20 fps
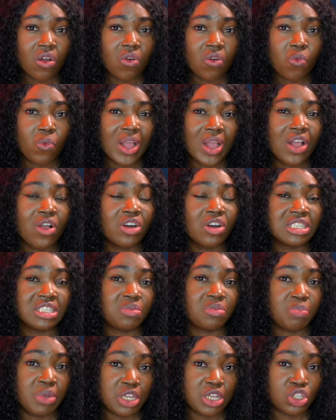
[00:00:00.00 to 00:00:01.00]
When God
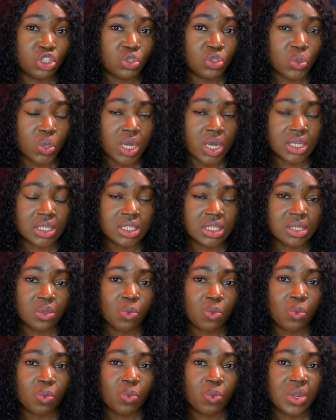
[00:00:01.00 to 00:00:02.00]
speaks to us,
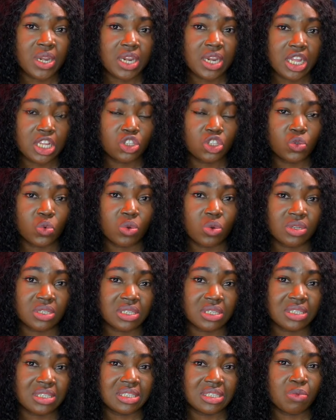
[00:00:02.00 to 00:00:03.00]
we need to
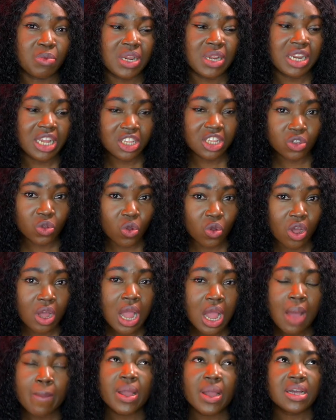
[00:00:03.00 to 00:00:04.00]
understand. We need God,
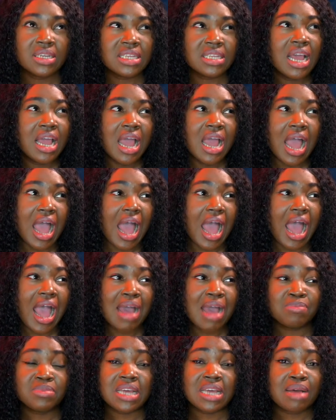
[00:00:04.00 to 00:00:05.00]
because
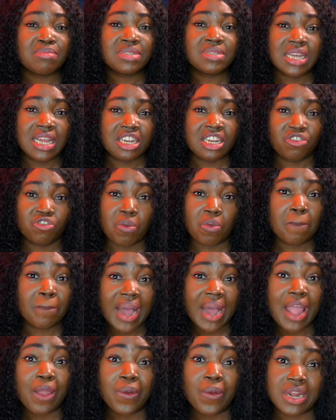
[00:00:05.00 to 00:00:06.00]
I'm saying this from
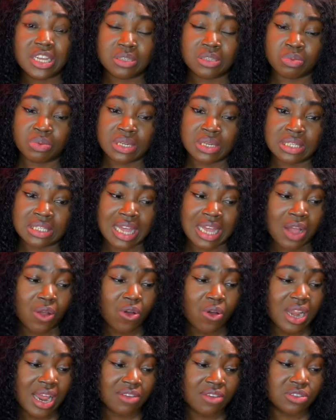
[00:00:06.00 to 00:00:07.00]
my own experience, that
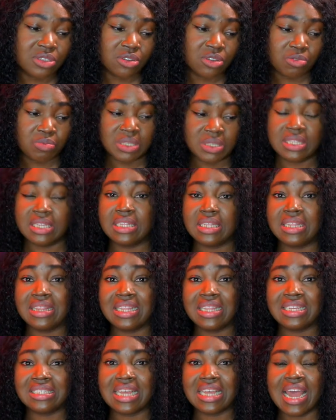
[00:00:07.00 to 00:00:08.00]
God has told me certain
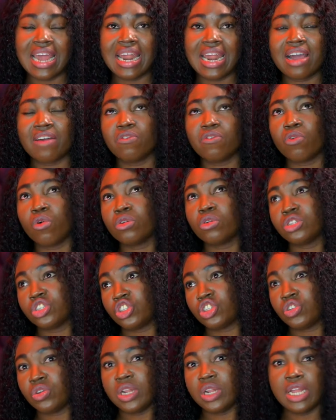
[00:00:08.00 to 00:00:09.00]
things and I've
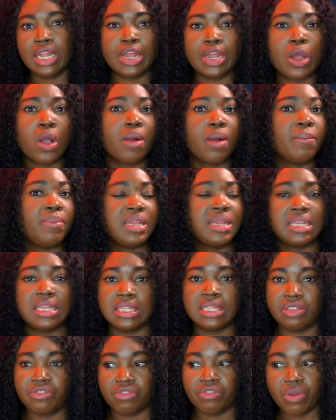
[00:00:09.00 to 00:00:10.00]
understood it in a
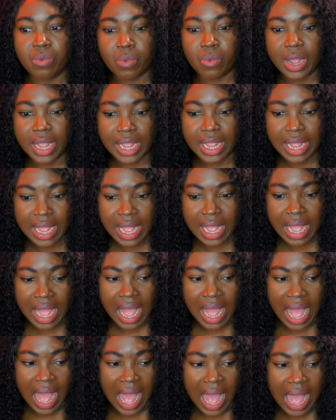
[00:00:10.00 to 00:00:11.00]
completely different way.
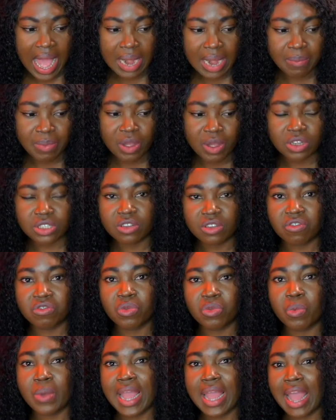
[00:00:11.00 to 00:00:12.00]
And because of
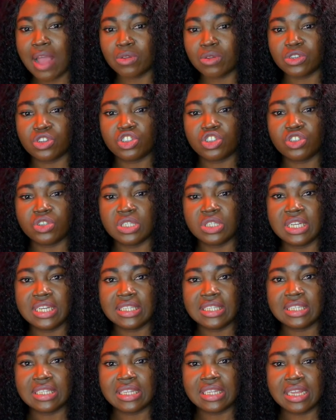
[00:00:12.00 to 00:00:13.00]
the way I understood
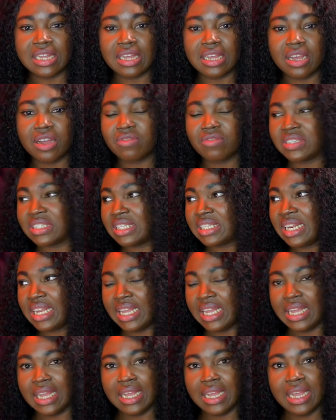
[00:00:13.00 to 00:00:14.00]
it,
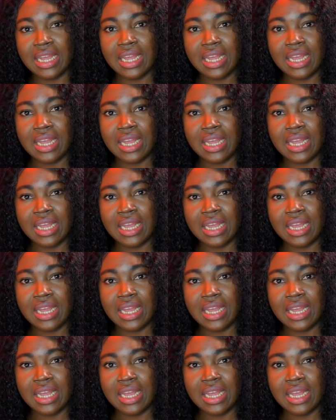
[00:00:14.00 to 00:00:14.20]
obviously